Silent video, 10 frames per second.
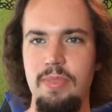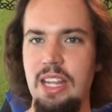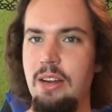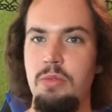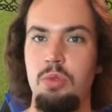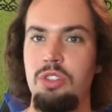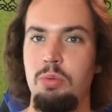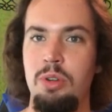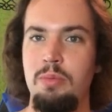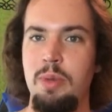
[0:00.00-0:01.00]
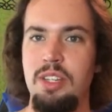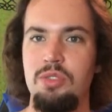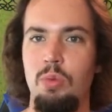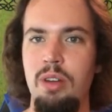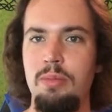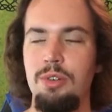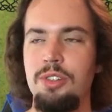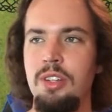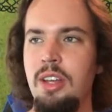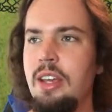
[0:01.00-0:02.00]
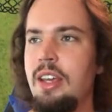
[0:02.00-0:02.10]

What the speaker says: Now, it wouldn't be just one person.